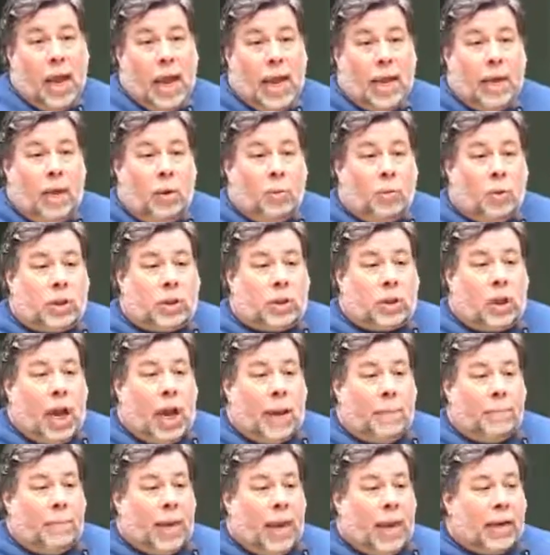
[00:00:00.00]
and it would
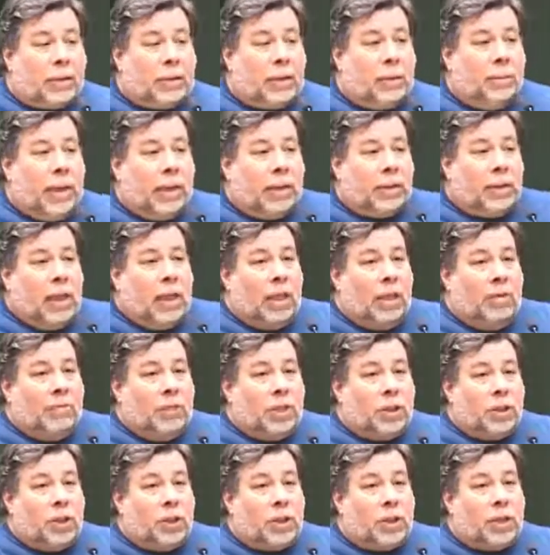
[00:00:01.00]
type back to my
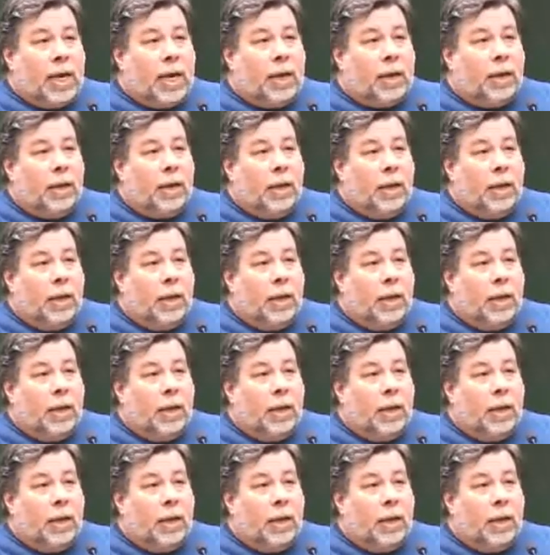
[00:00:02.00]
television set.